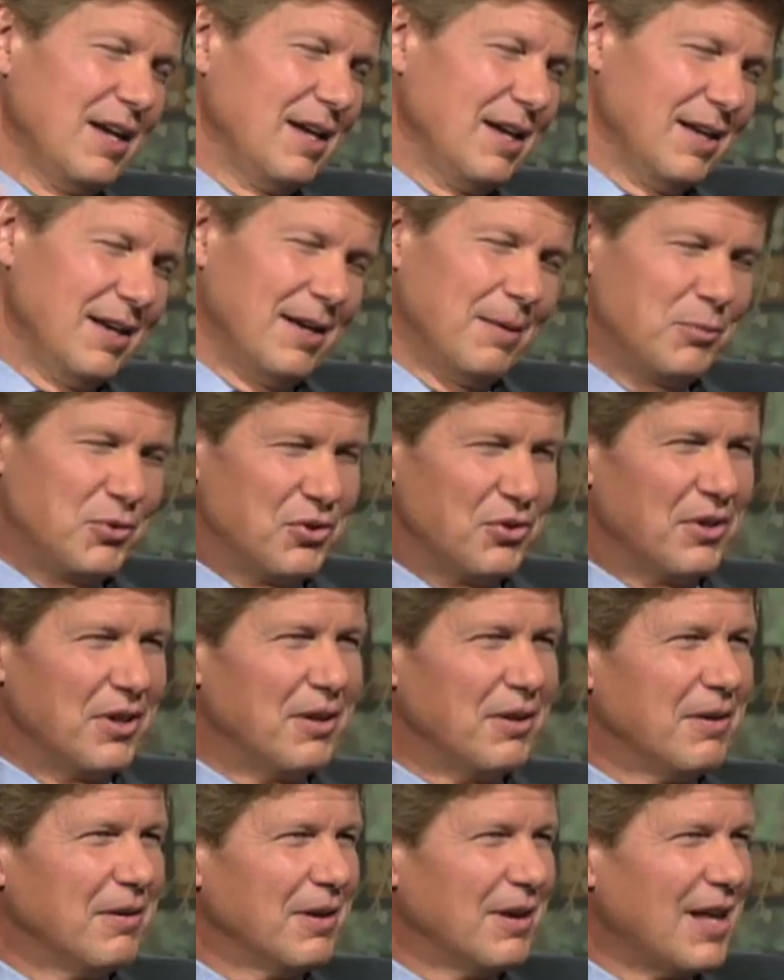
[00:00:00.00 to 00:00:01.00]
And I'm sure
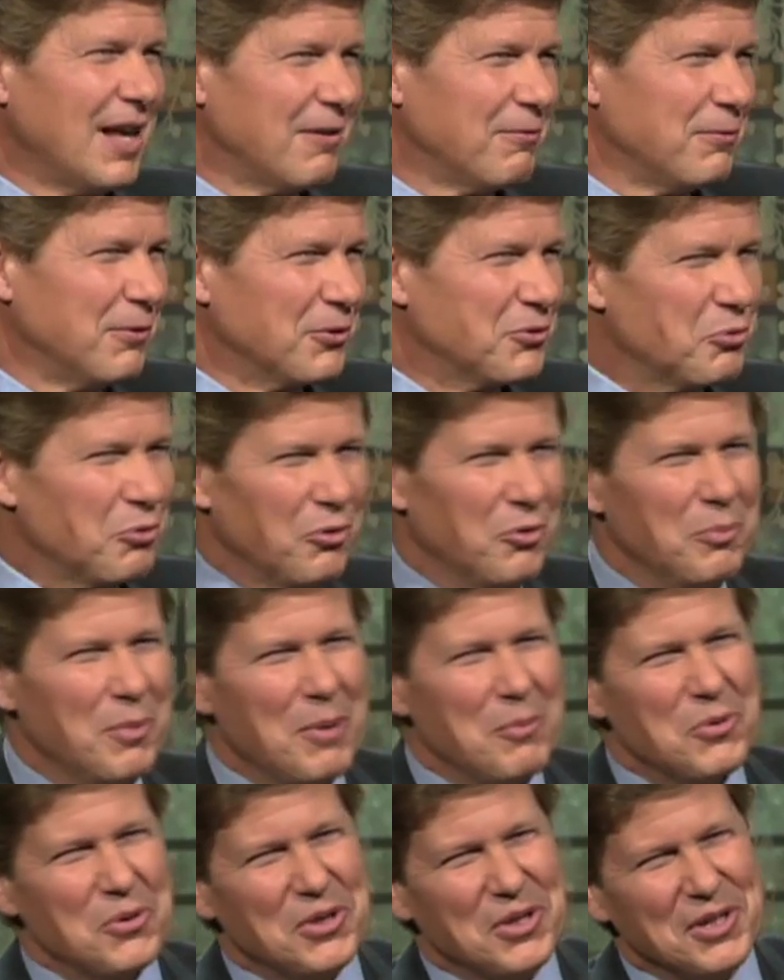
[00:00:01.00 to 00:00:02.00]
that a lot of folks will
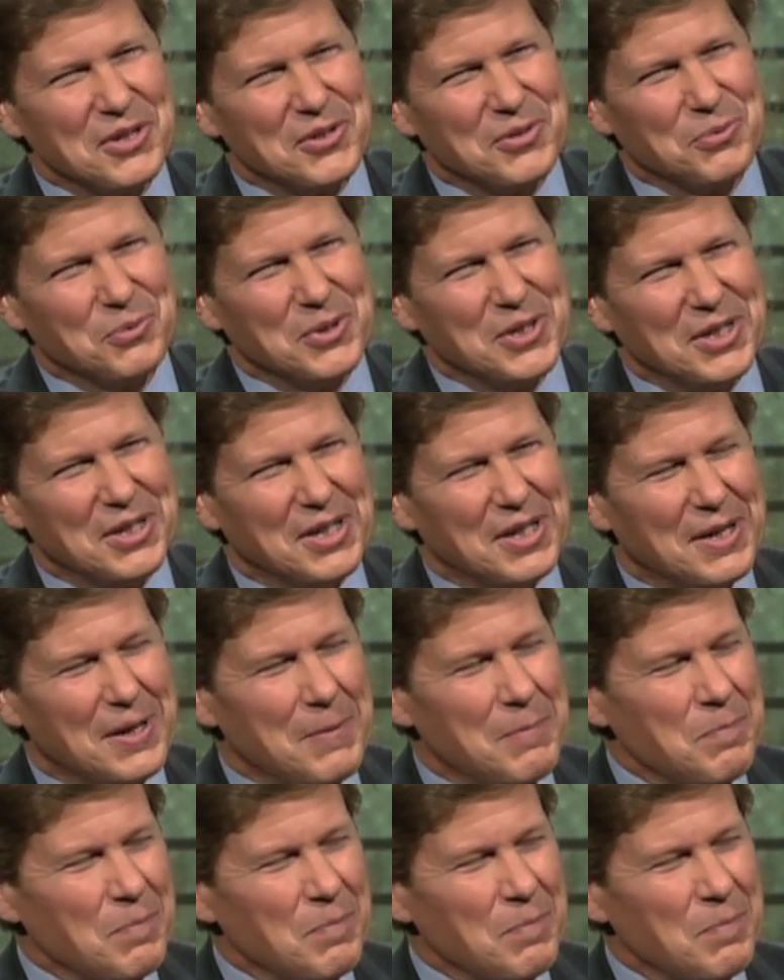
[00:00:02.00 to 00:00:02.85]
remember this when